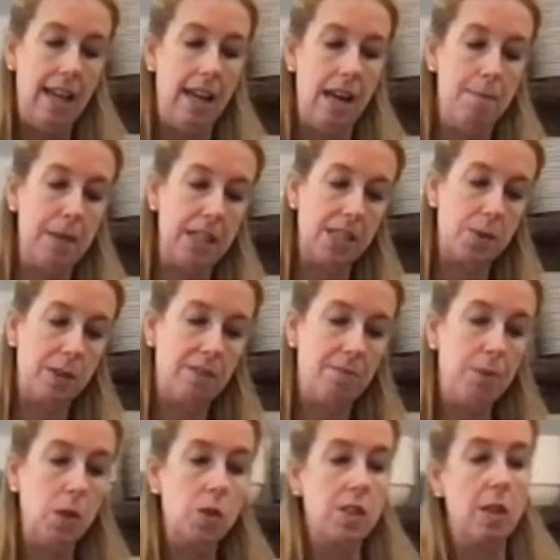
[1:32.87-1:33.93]
And because we have
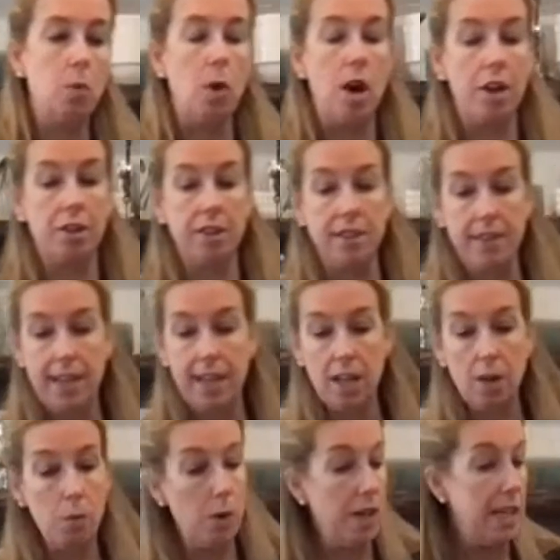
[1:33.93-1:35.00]
mostly water in
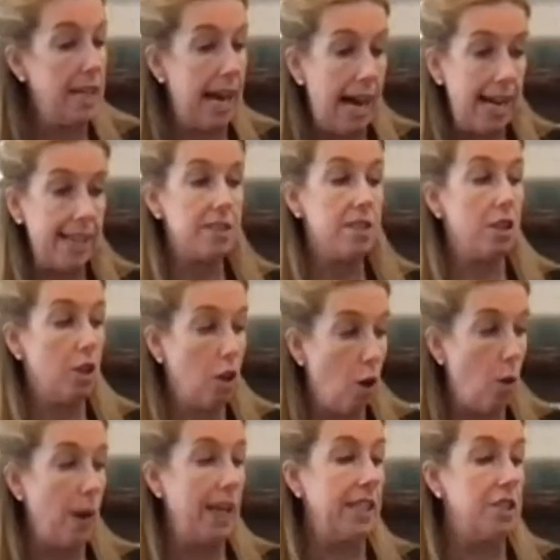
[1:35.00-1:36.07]
there, we're not
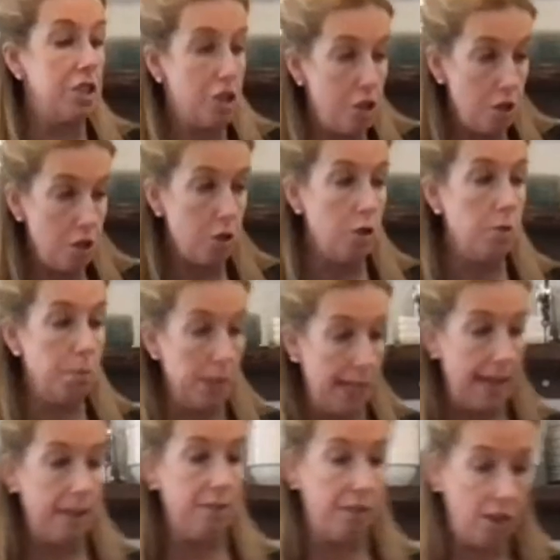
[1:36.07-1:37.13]
going to
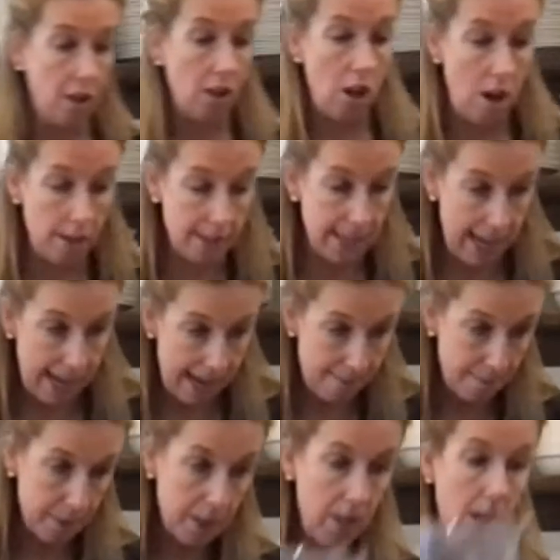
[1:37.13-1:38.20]
blend for a long
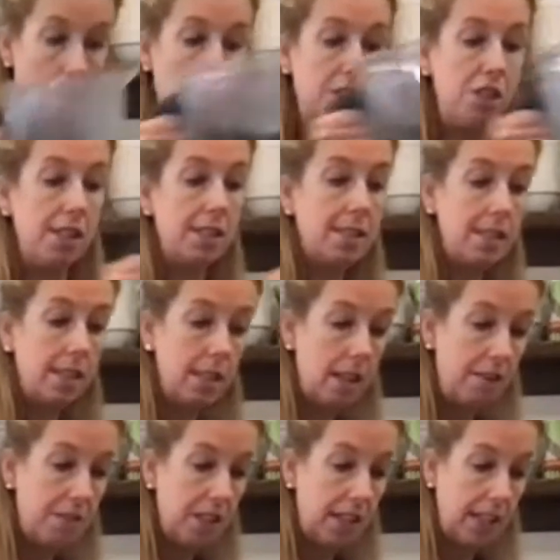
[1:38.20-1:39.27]
time. Just
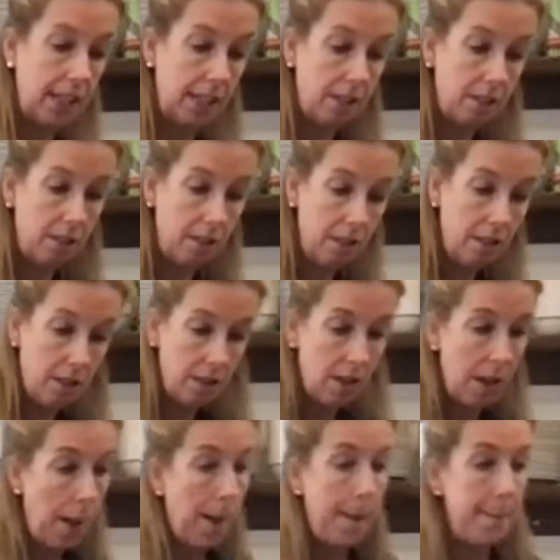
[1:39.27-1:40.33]
enough to get it
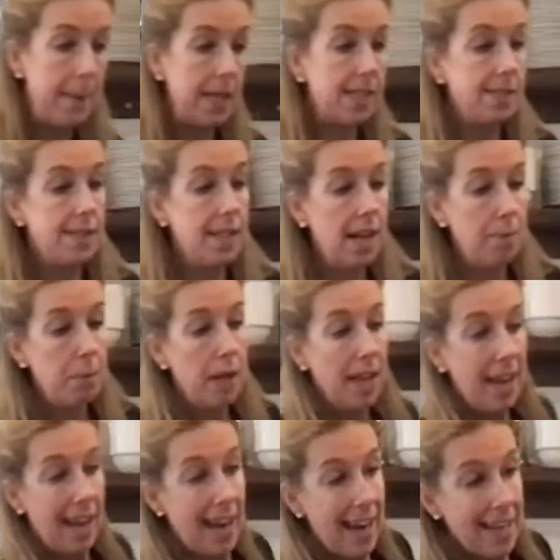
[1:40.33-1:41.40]
mixed up
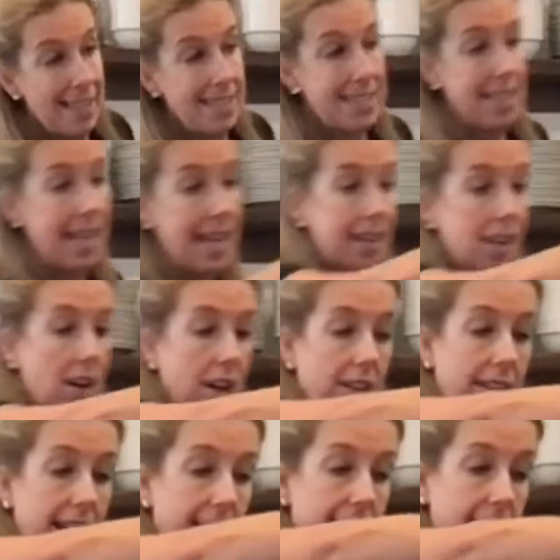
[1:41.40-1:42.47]
and to take
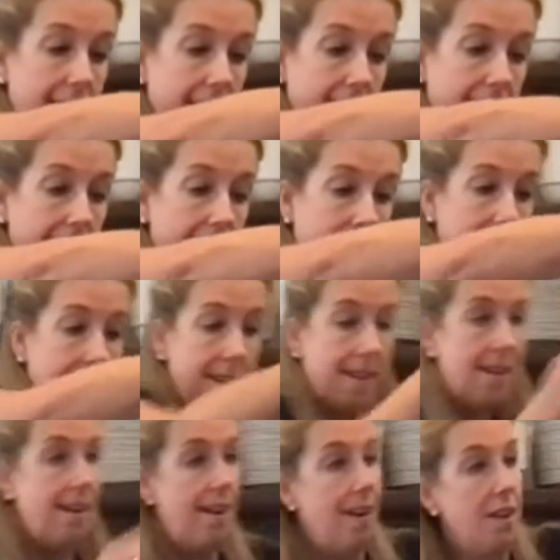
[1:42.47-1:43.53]
our
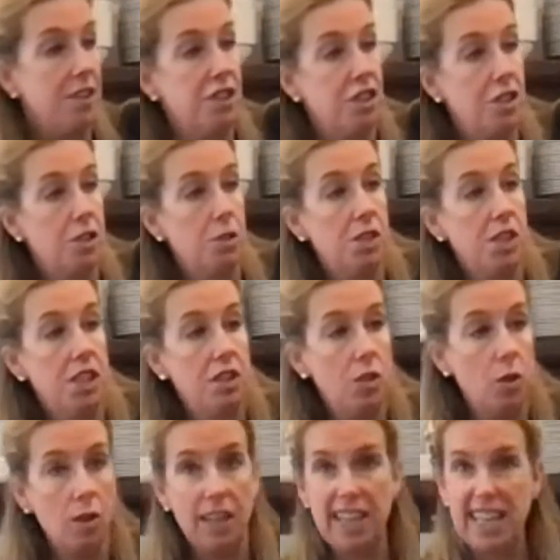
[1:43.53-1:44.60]
sushi
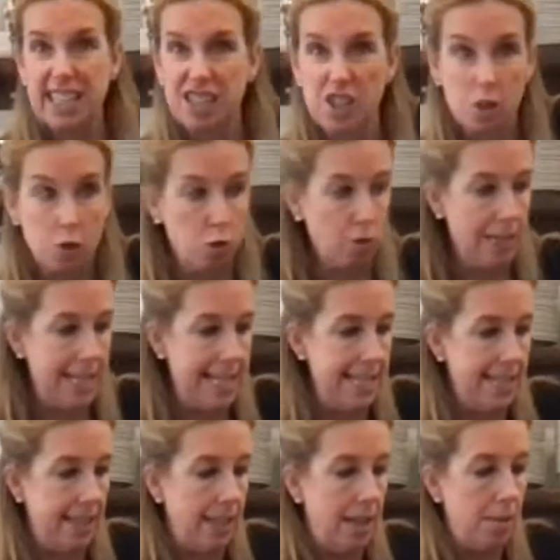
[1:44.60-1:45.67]
nori and just grind
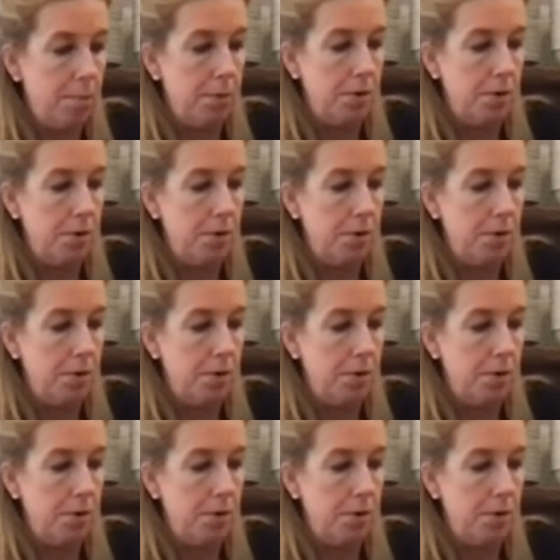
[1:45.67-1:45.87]
it up.